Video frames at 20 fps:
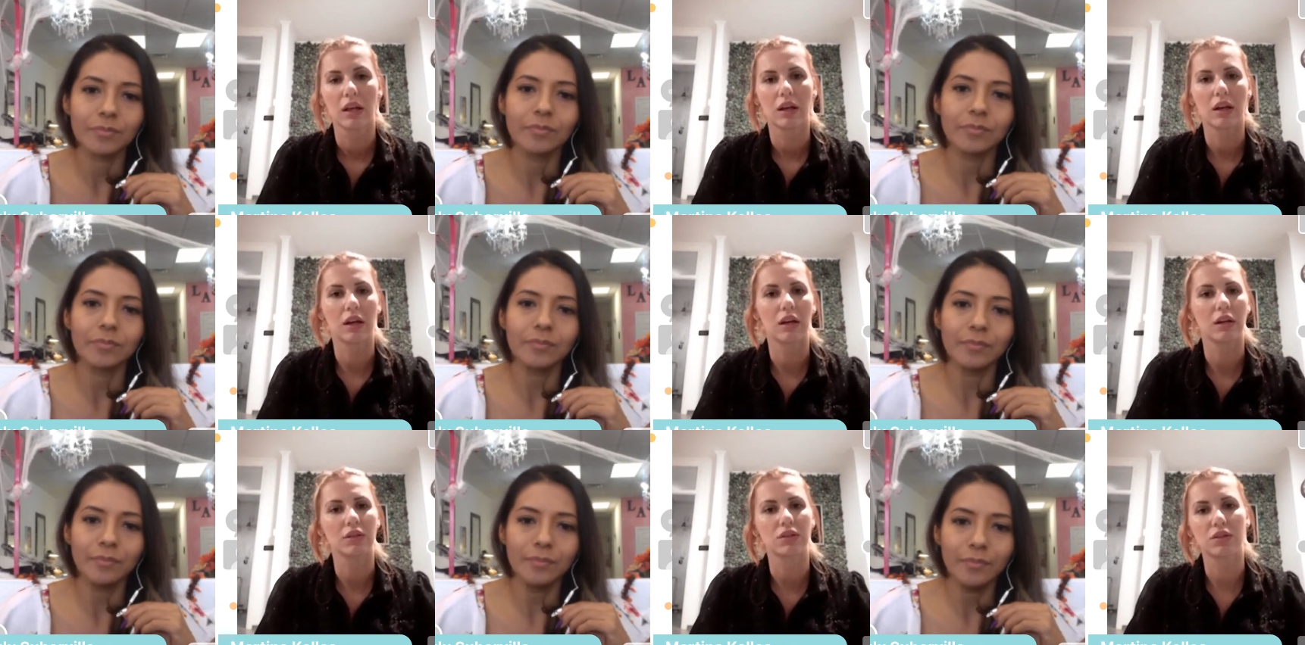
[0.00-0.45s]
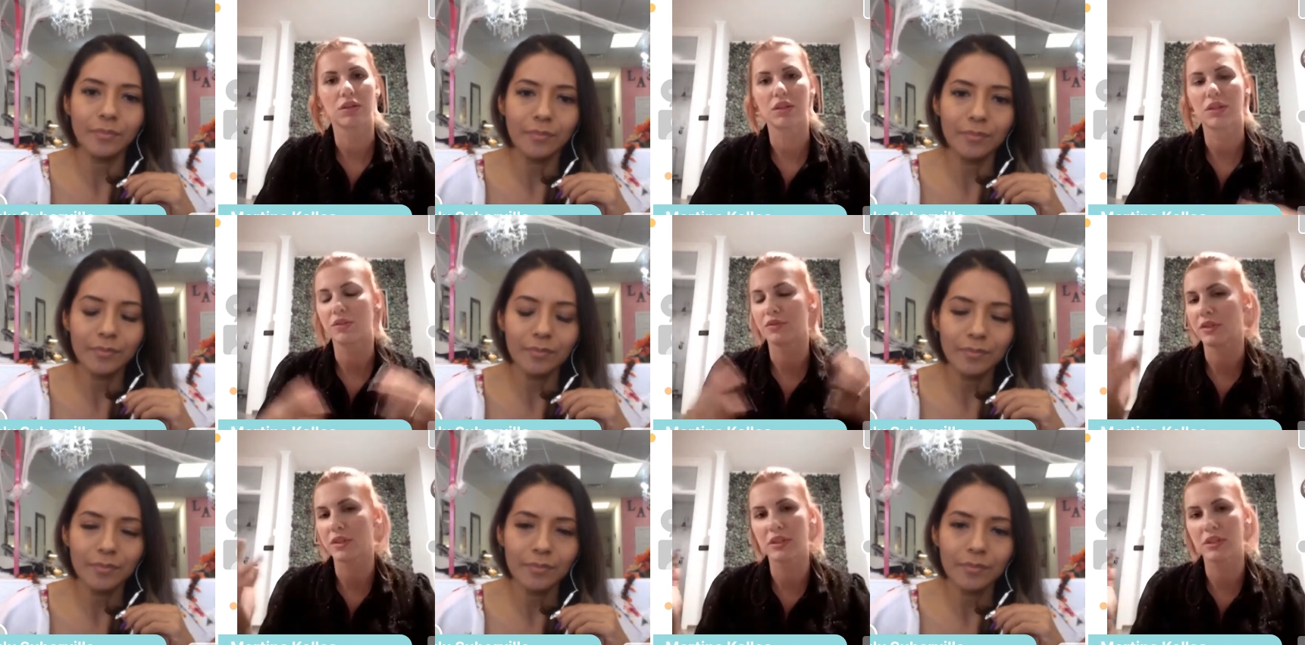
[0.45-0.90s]
Speaker 1: to
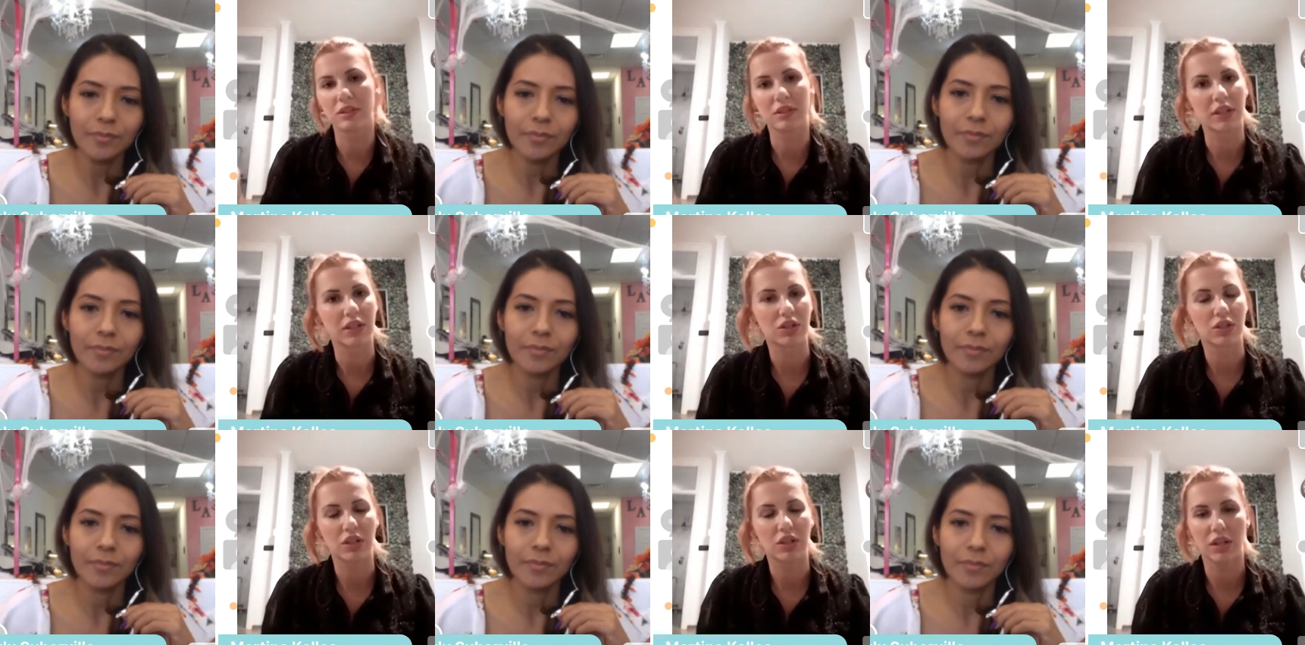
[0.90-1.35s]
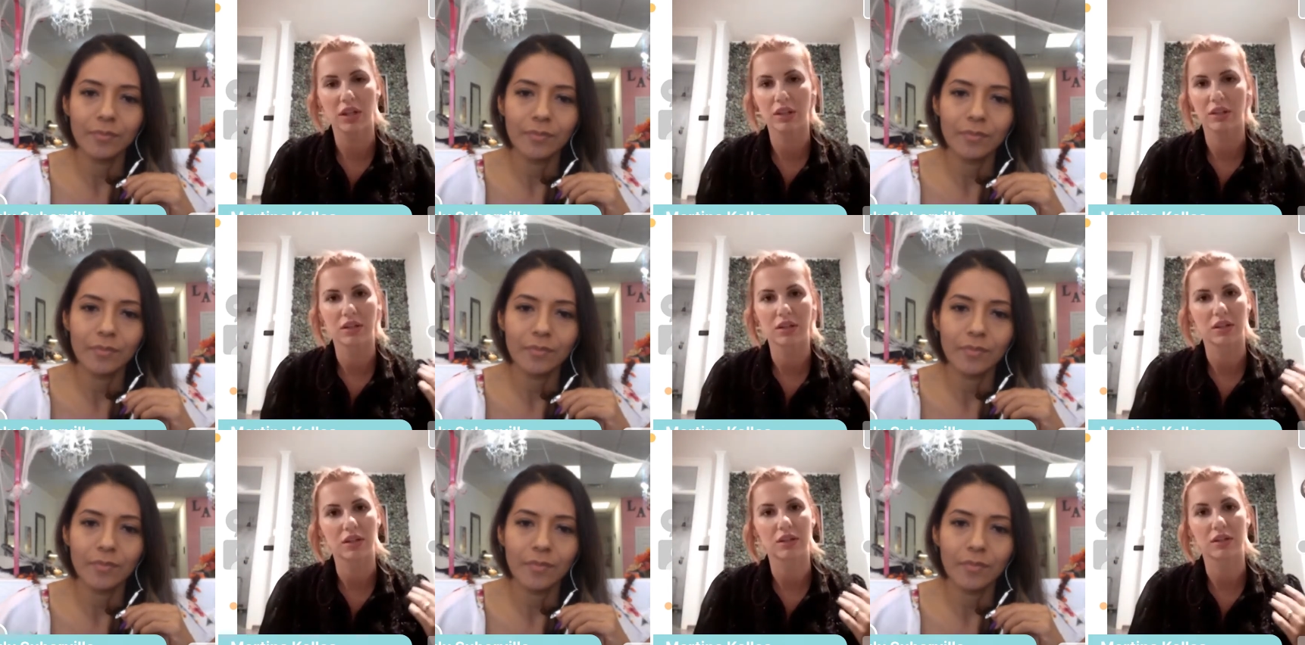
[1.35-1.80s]
different
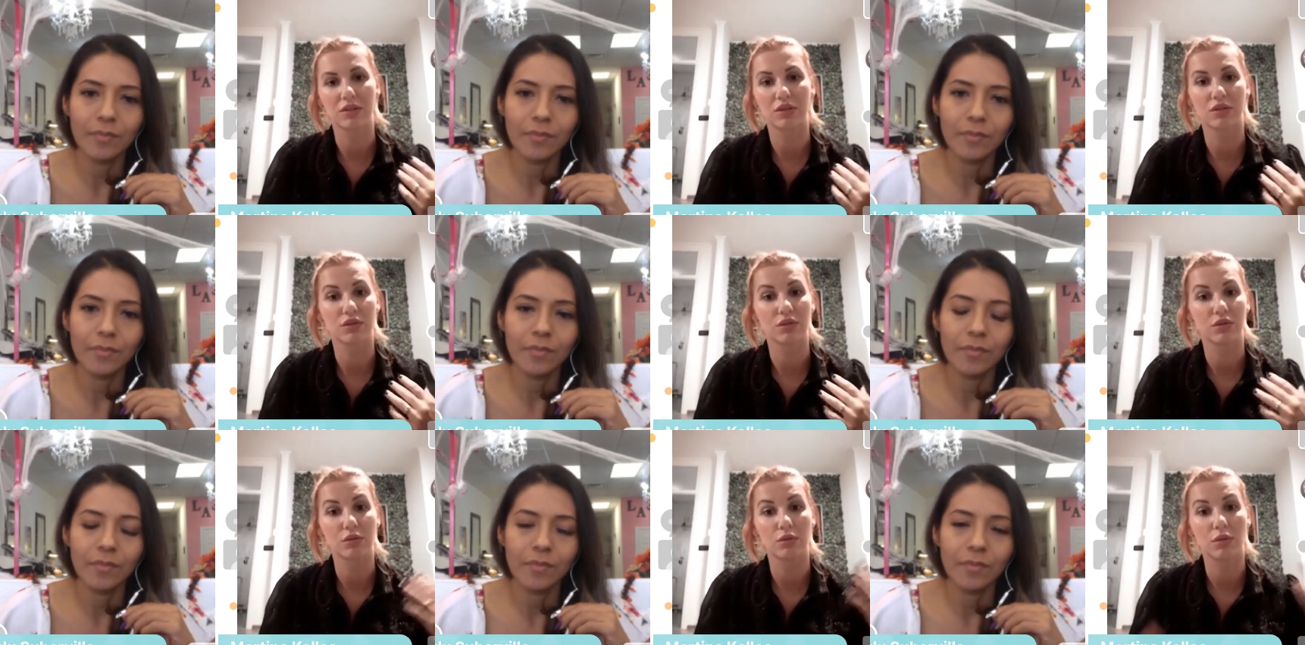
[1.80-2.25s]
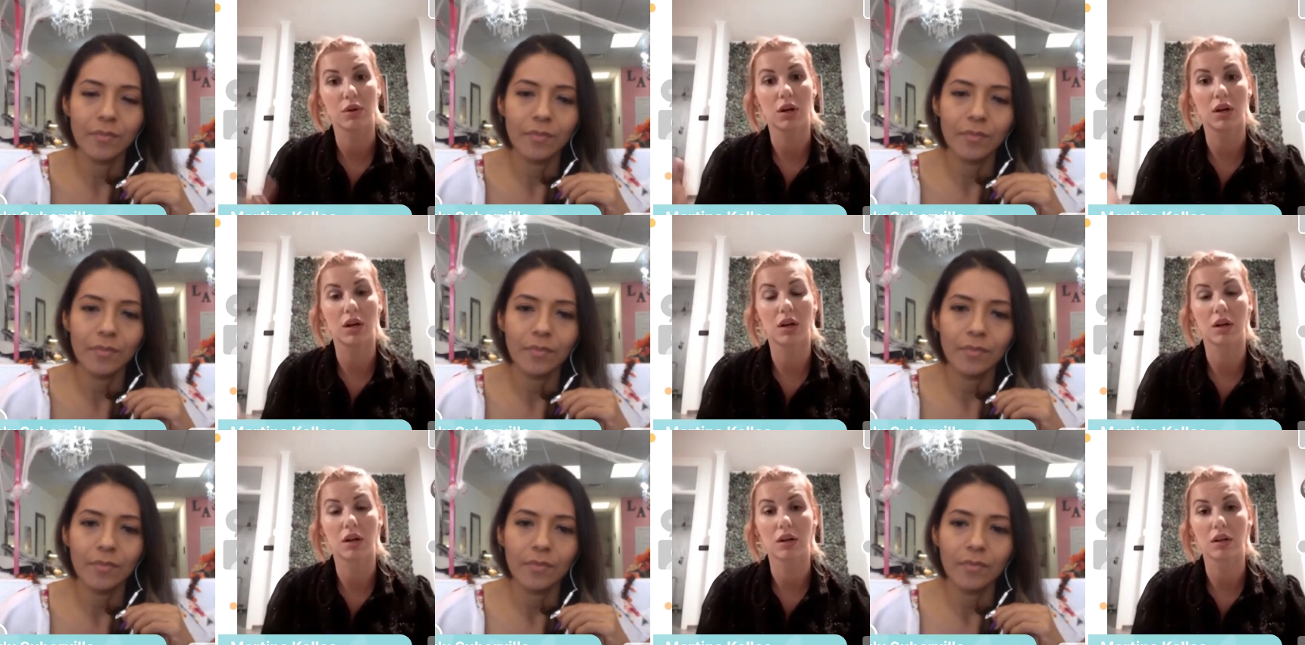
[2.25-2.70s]
educators who
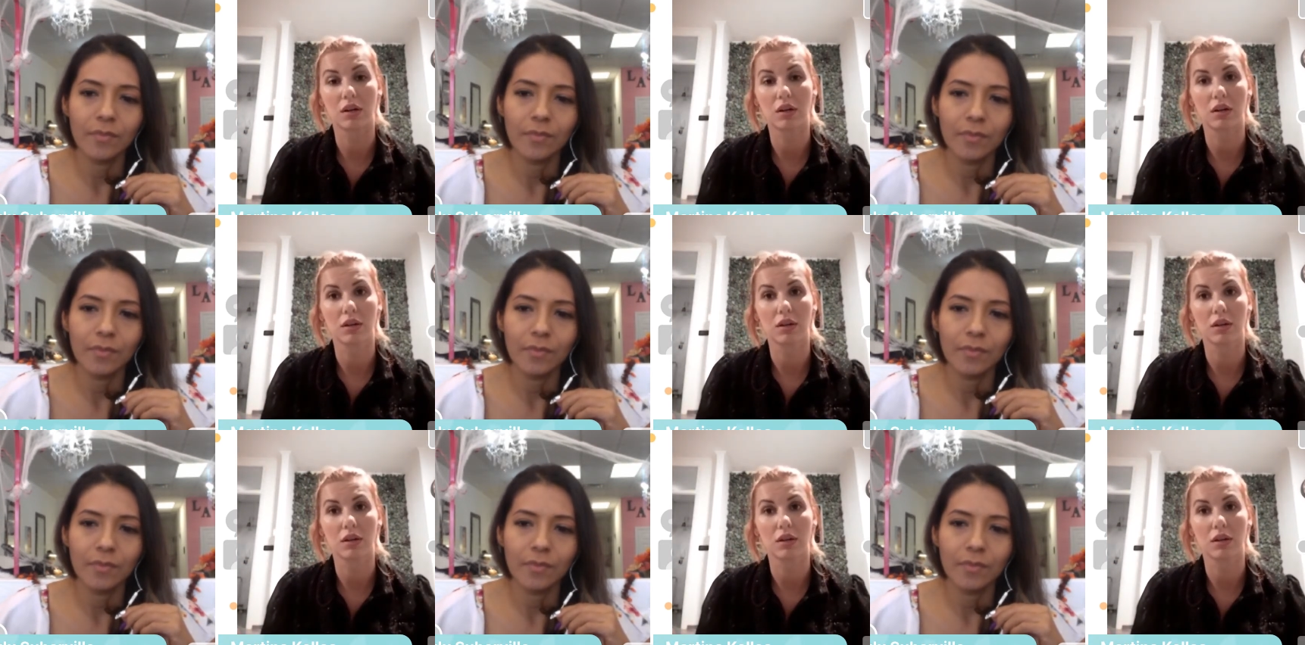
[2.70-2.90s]
are,